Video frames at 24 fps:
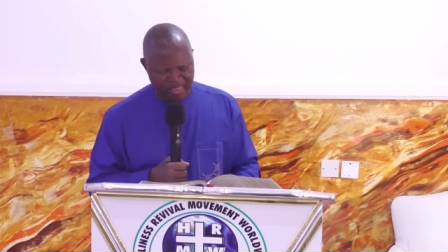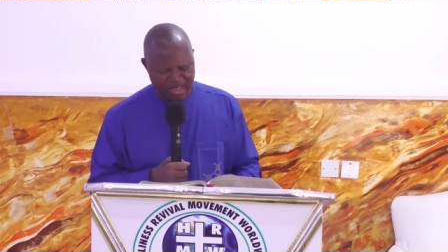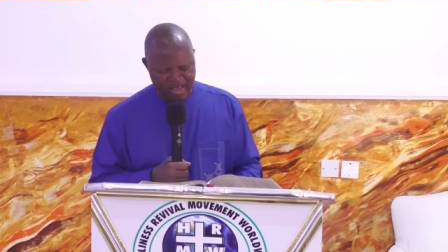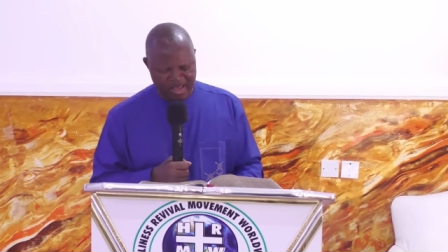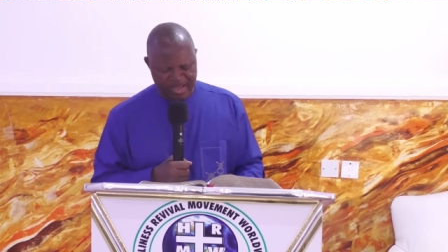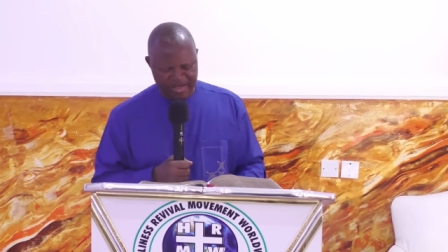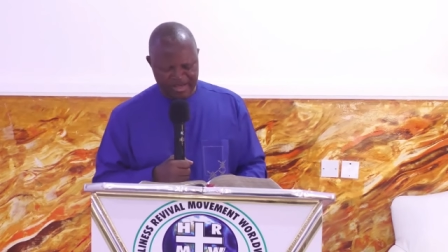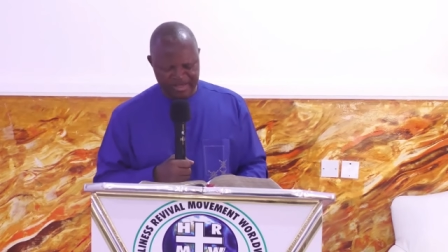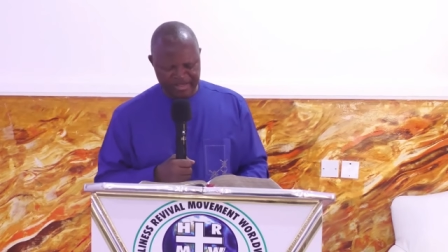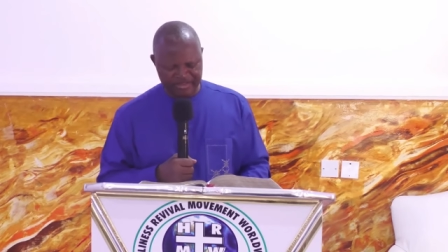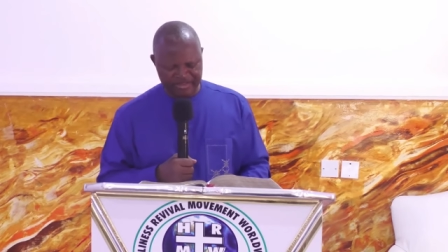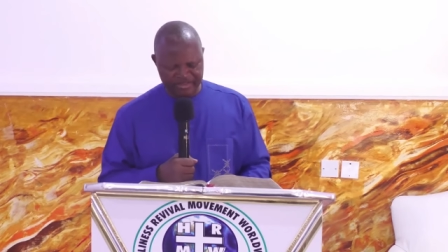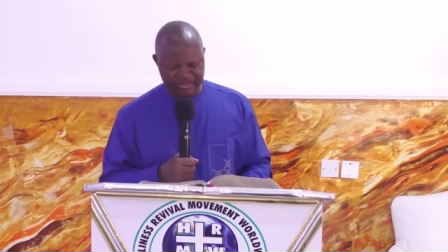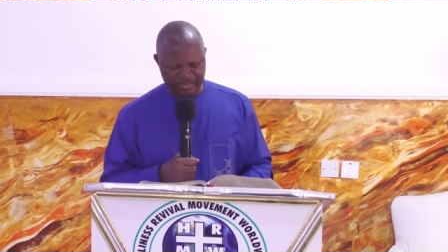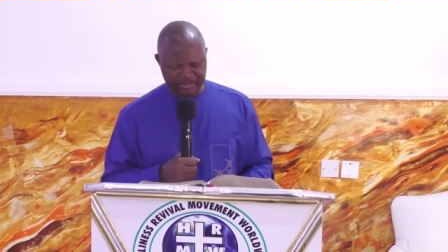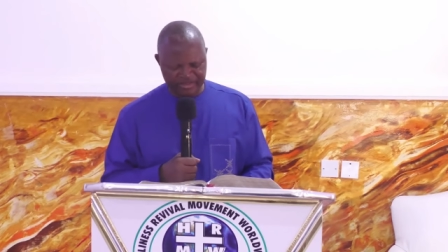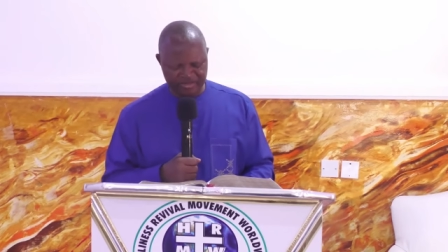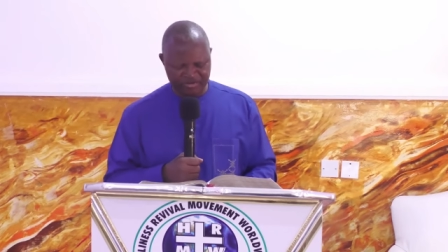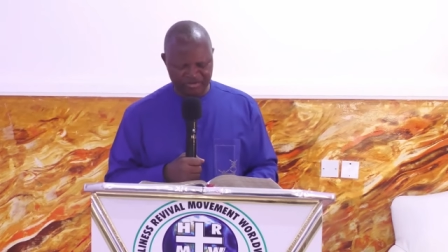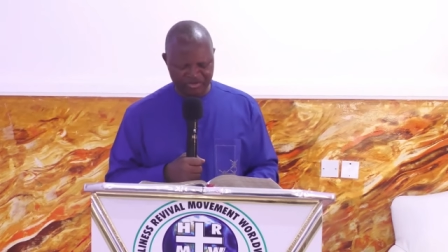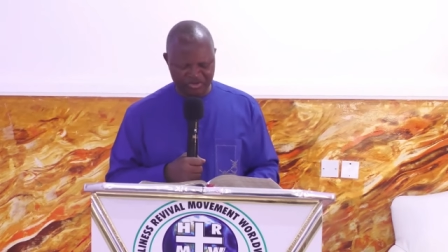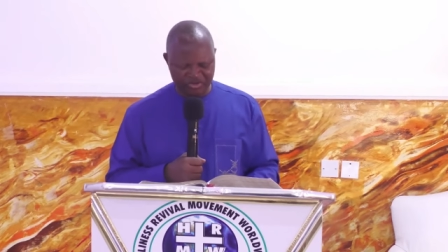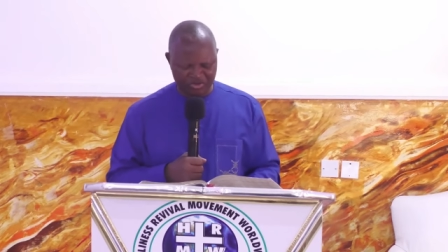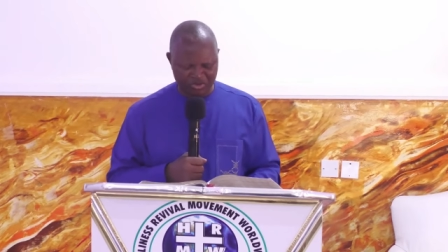Is it
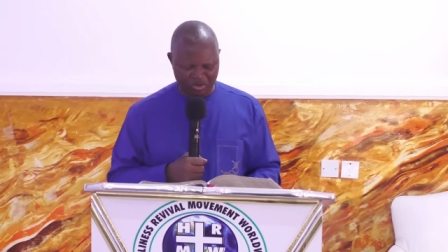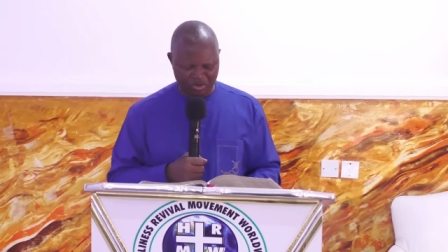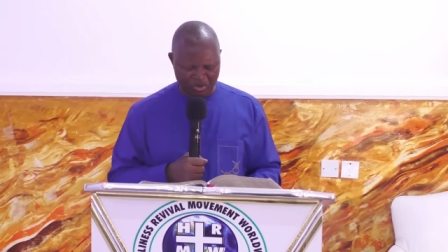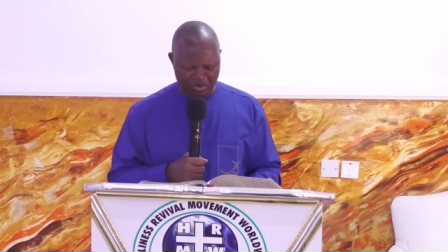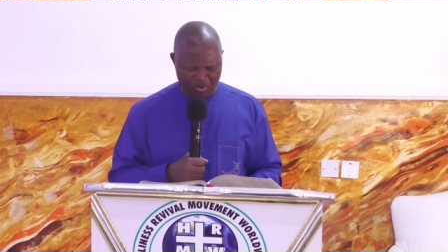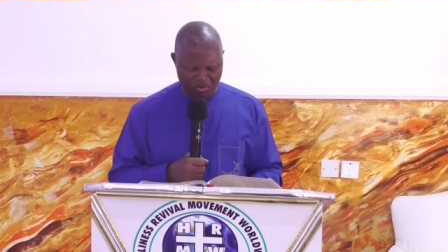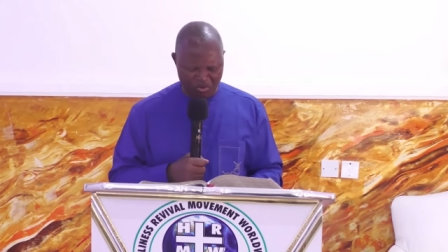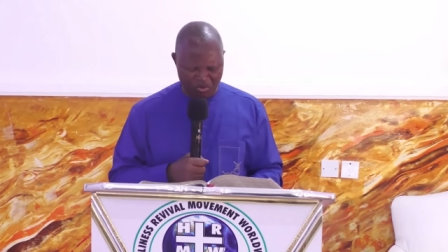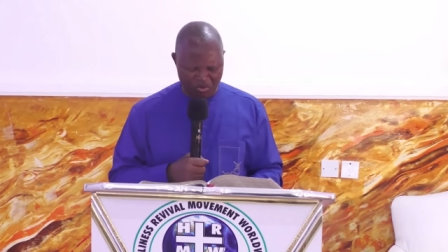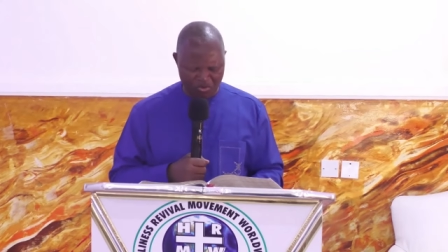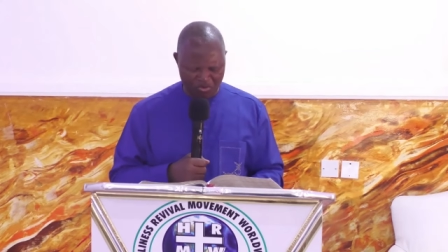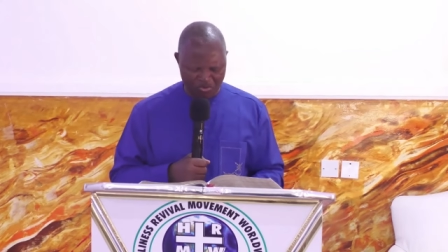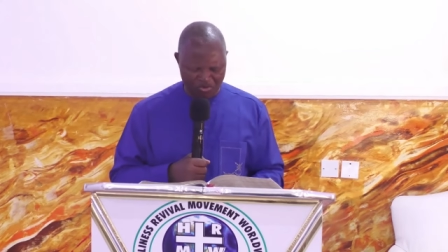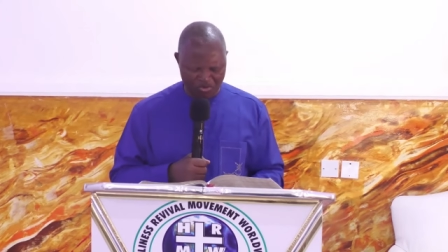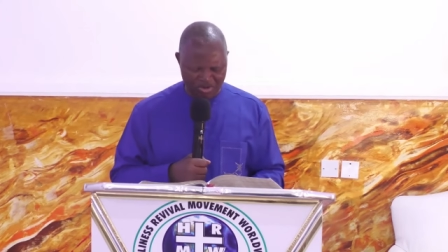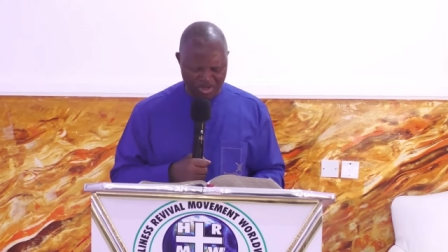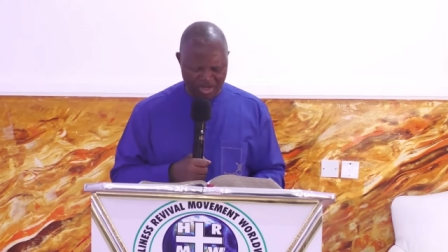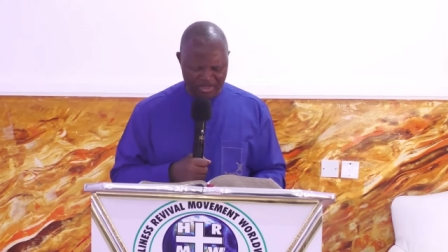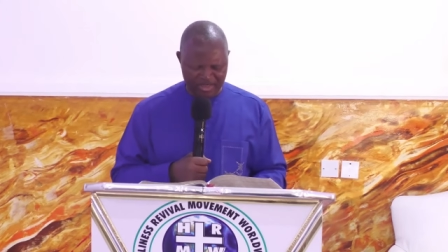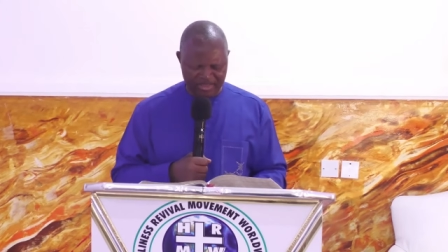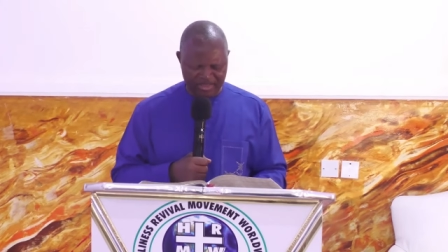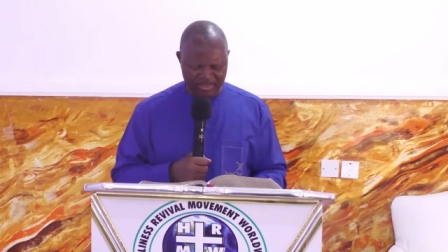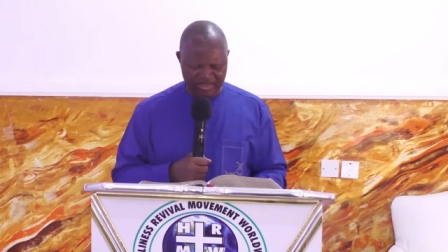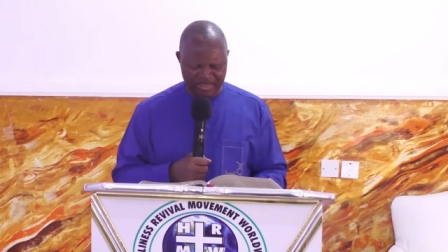so
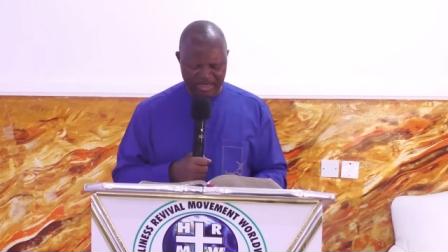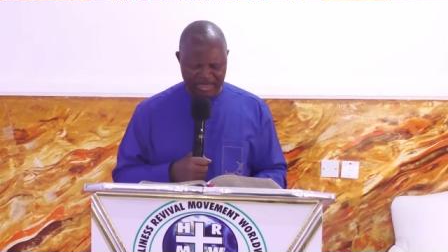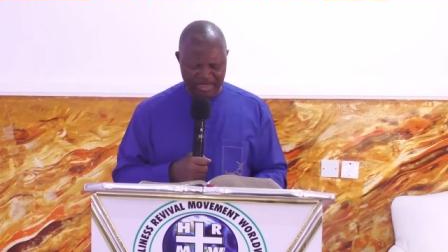that there